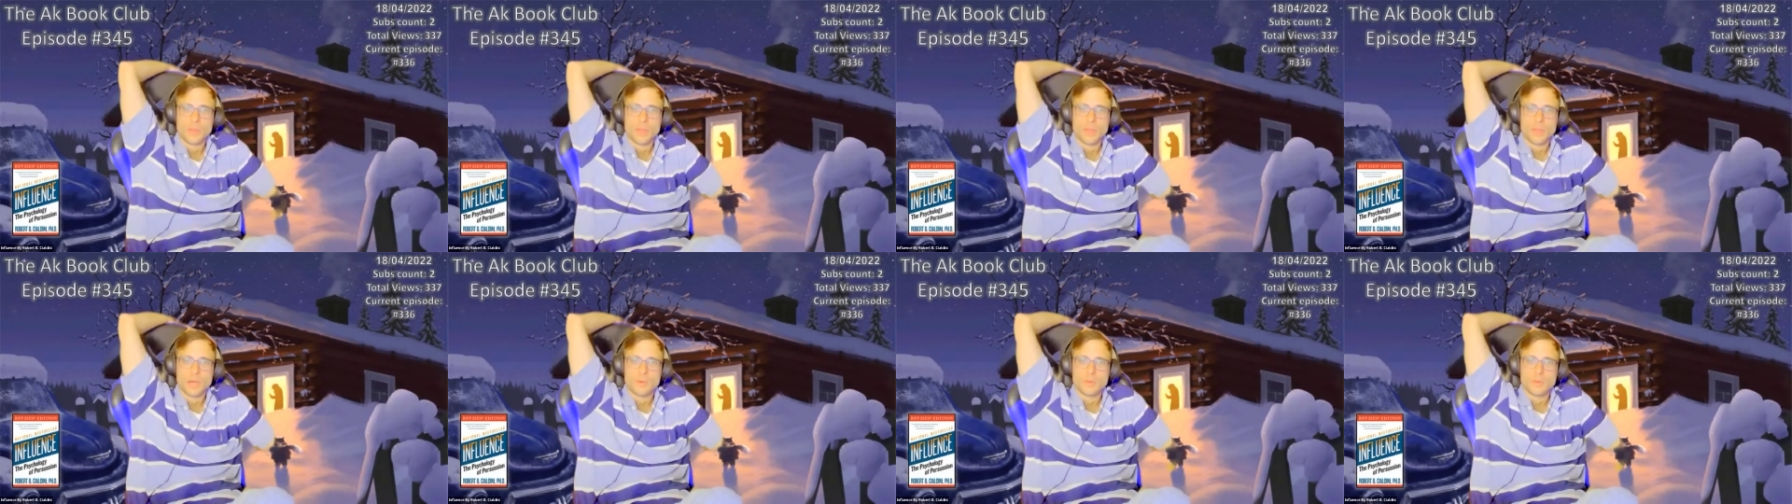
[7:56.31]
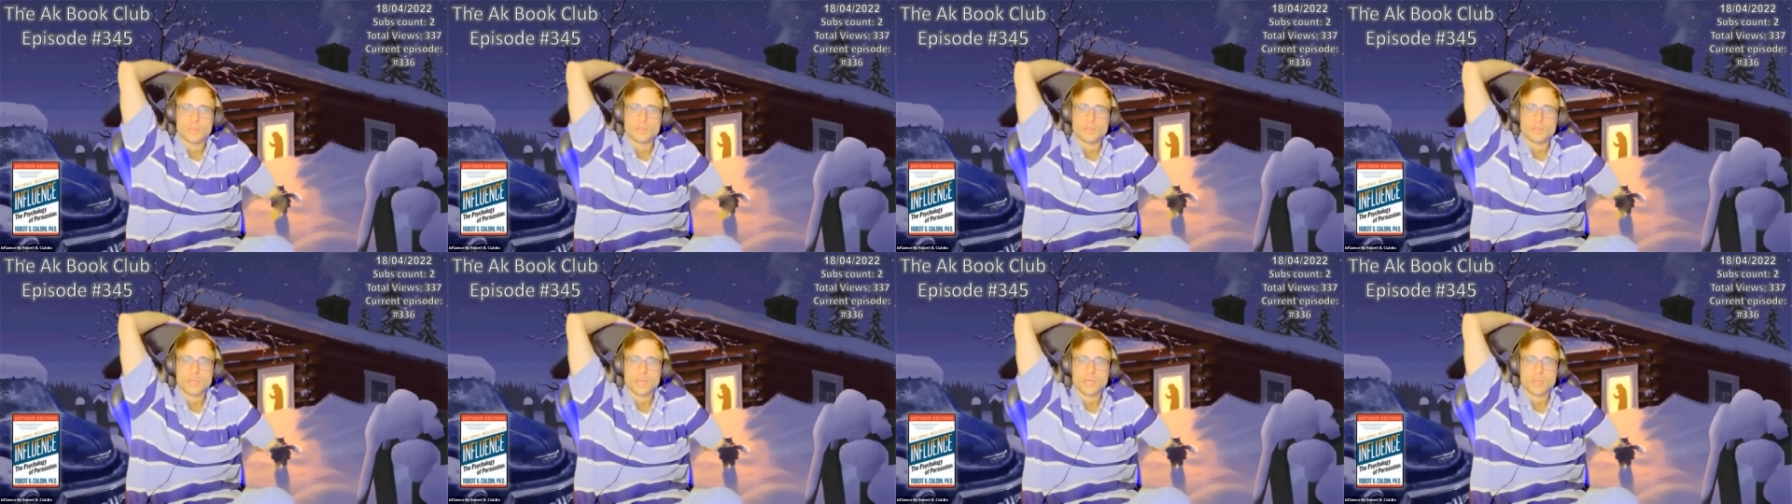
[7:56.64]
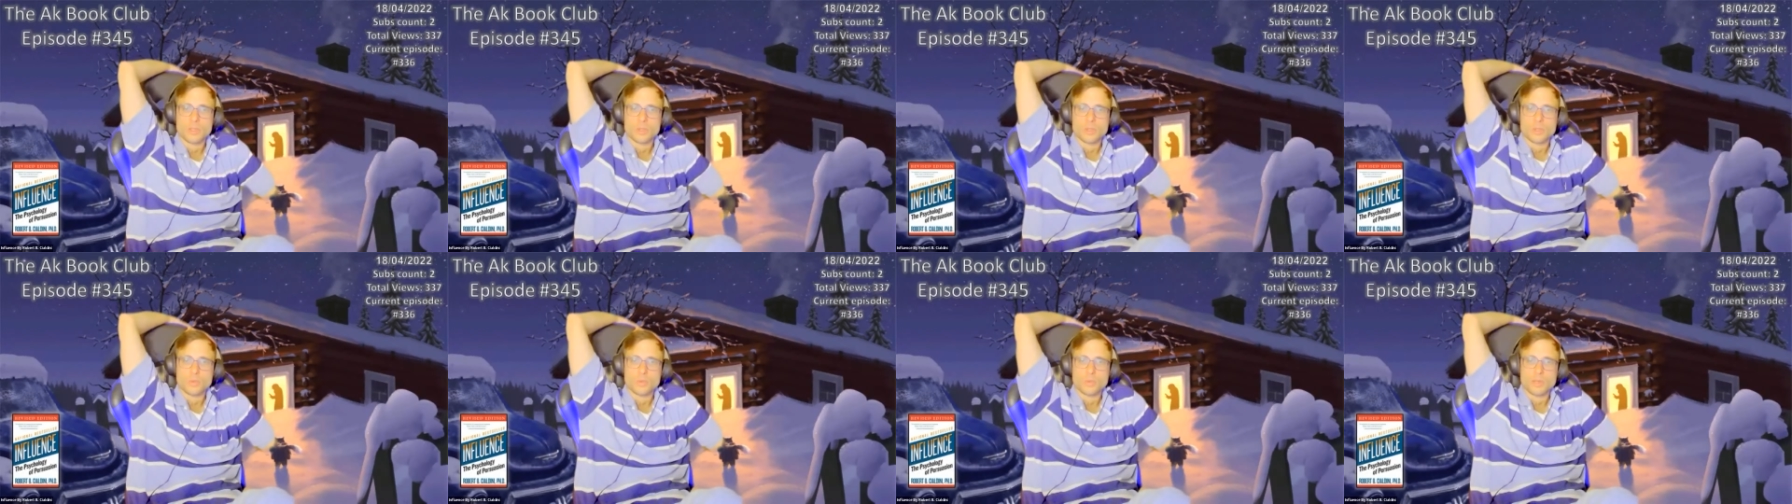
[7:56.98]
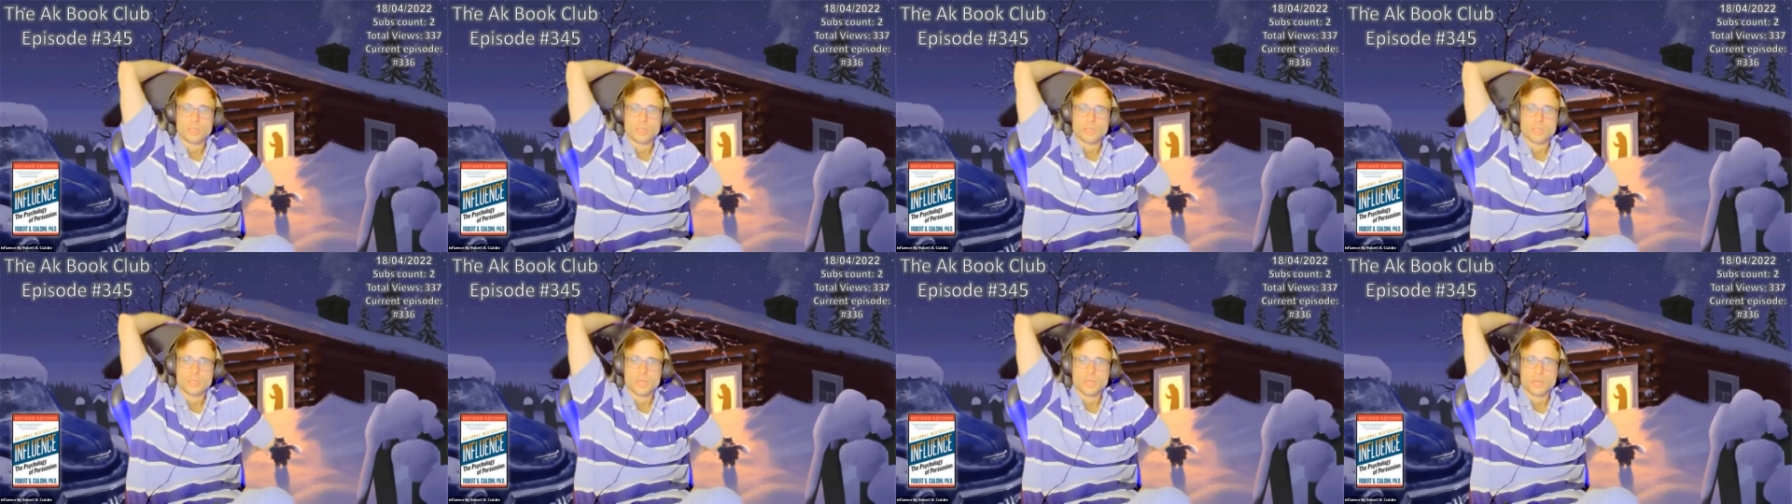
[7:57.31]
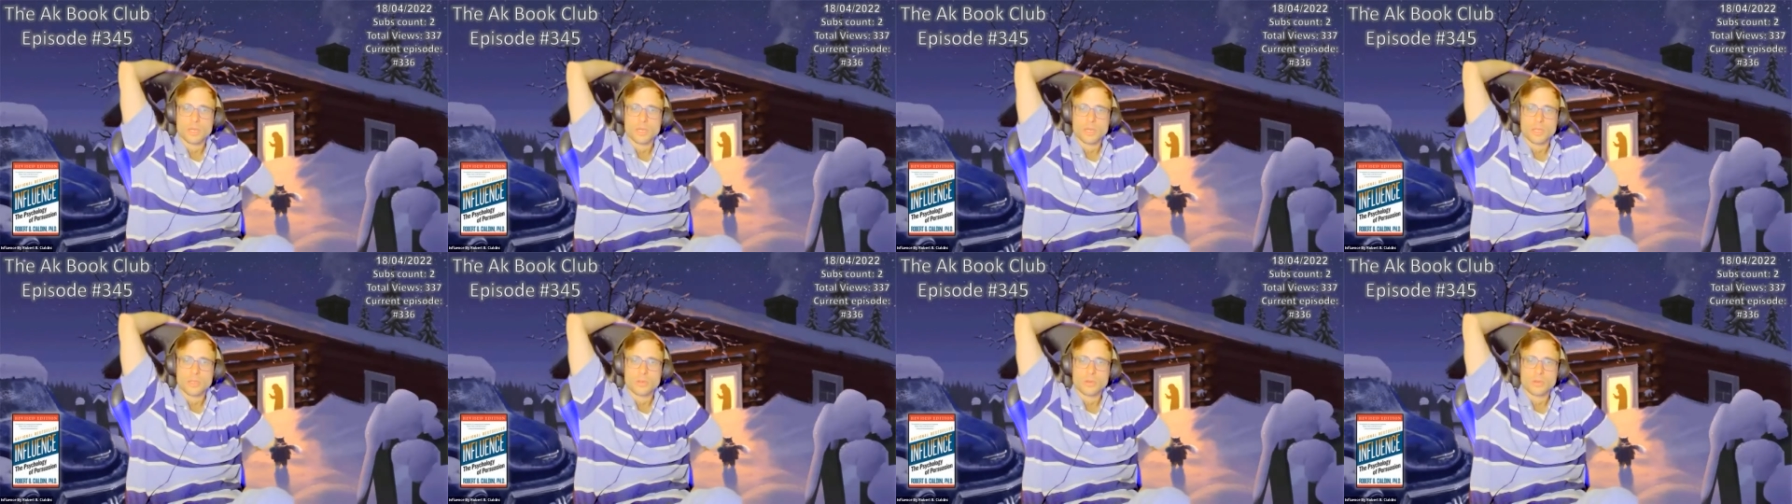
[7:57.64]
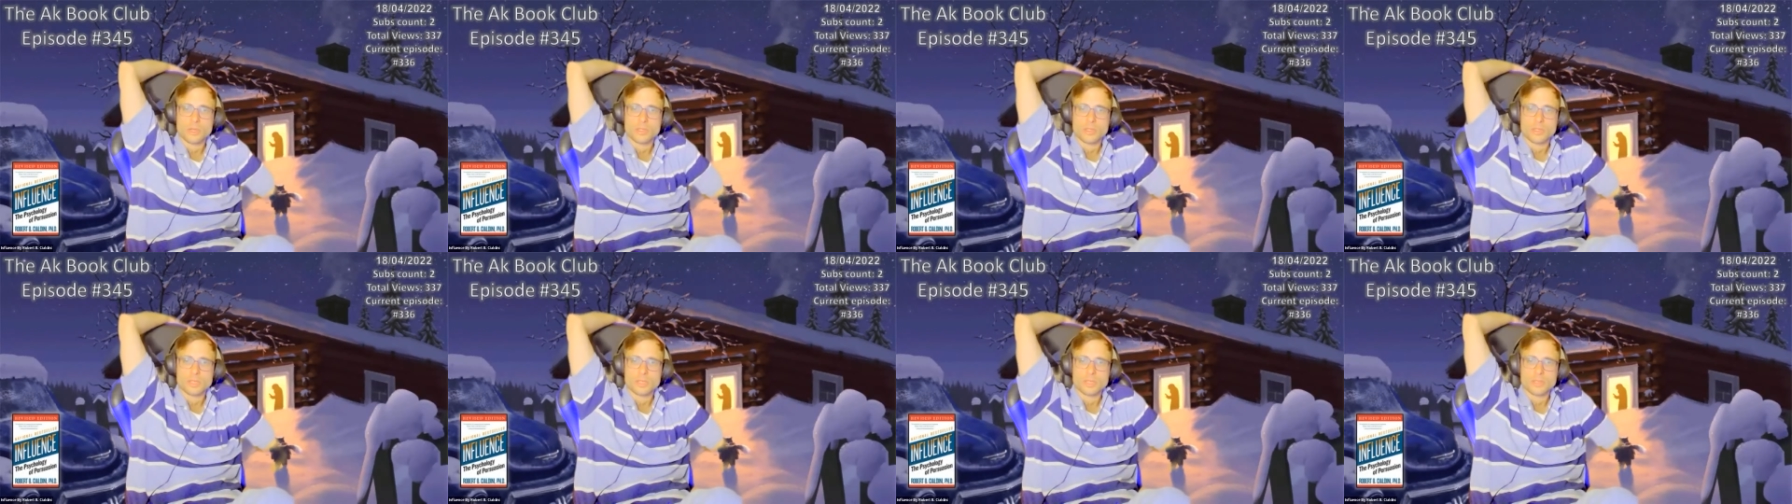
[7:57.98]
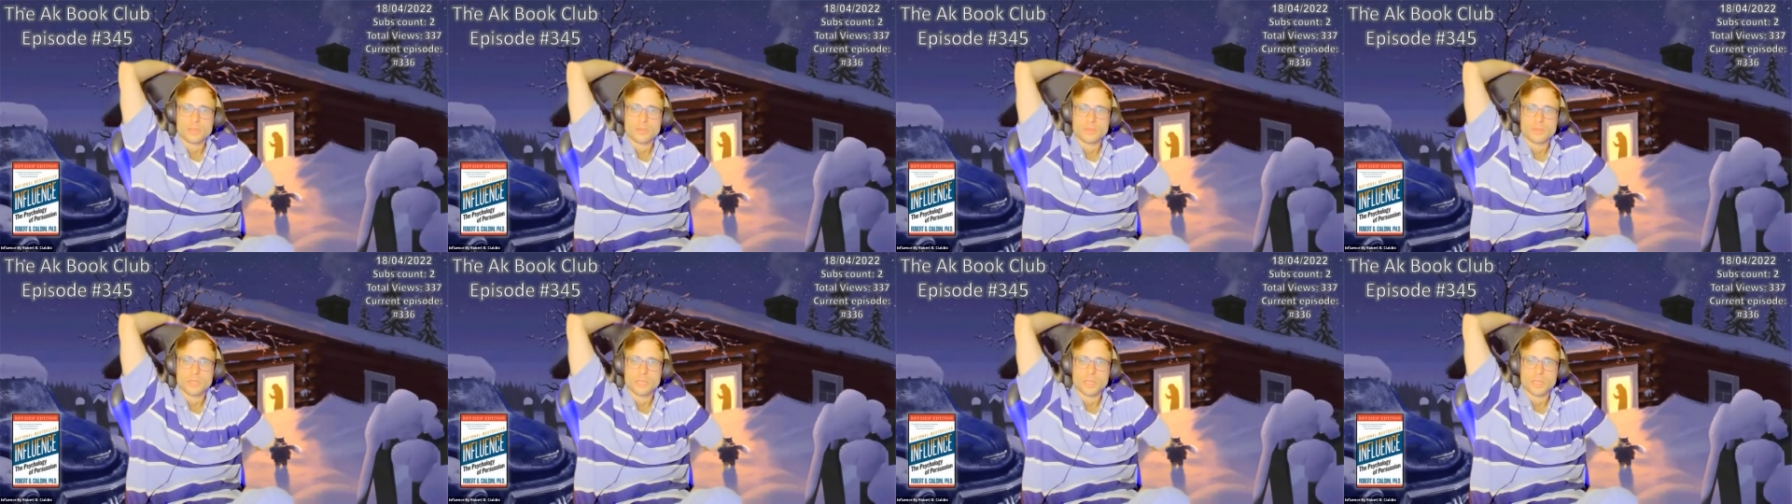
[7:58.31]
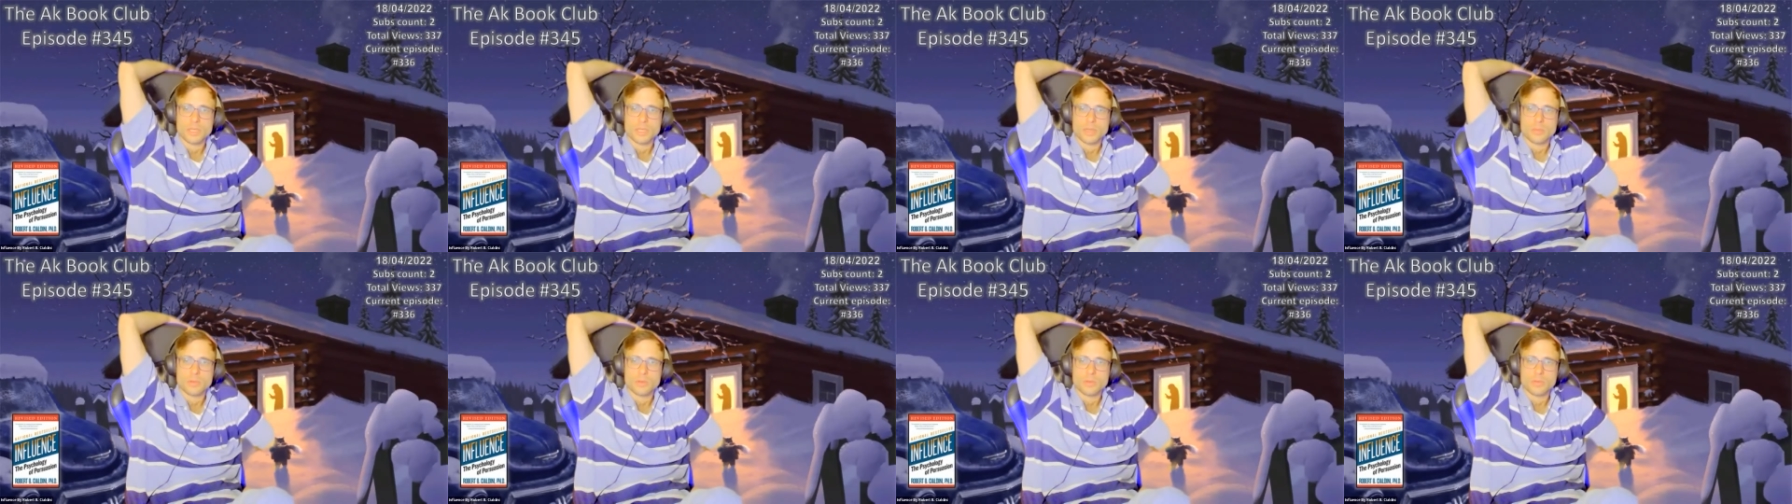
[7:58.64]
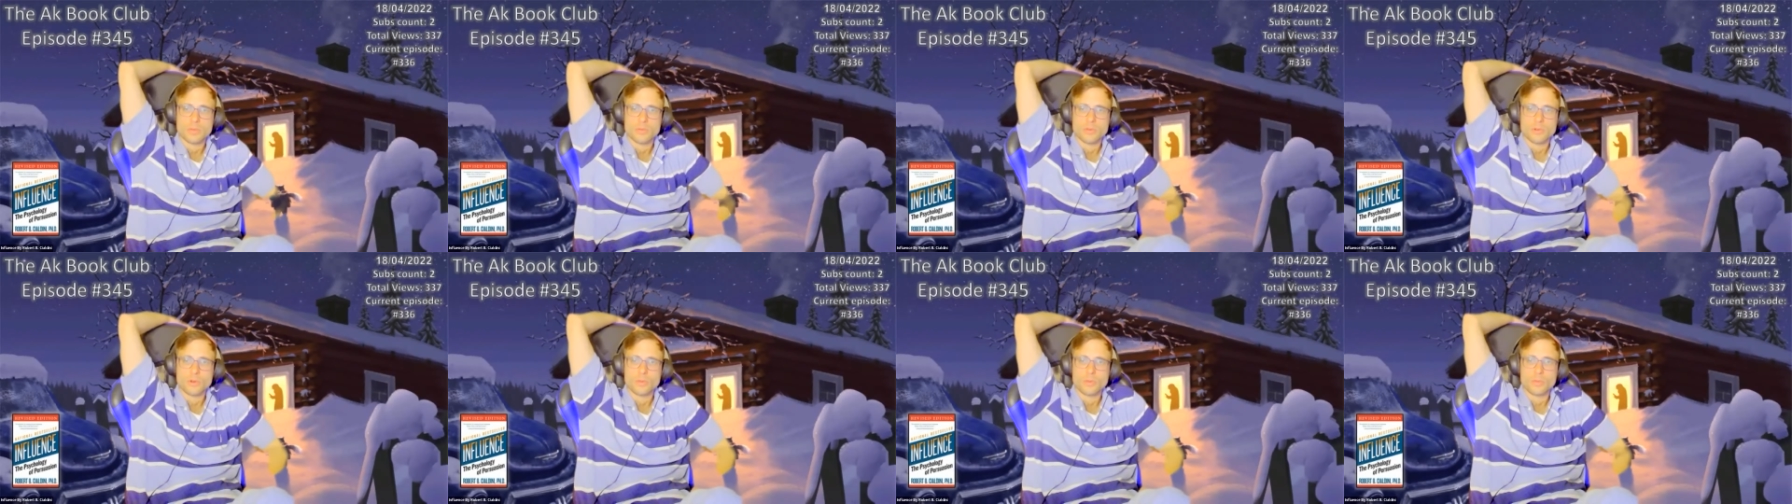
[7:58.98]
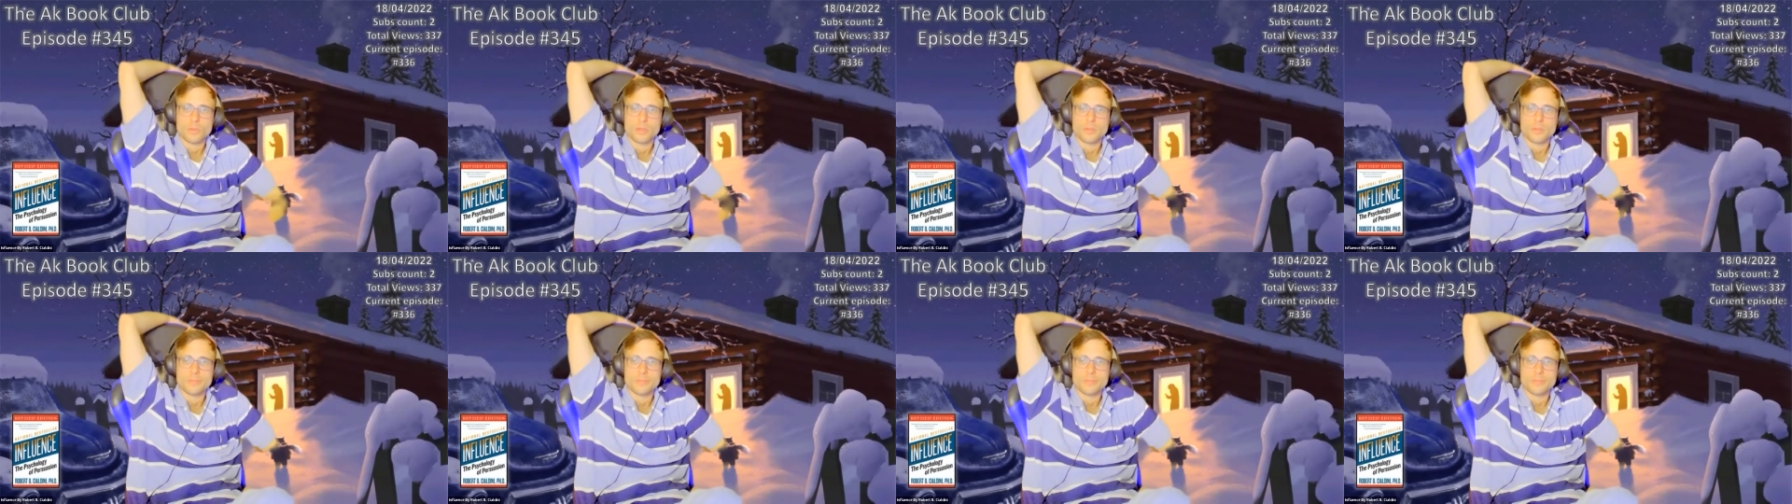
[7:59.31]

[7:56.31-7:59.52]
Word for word: I was allowed to watch the regular salesman perform.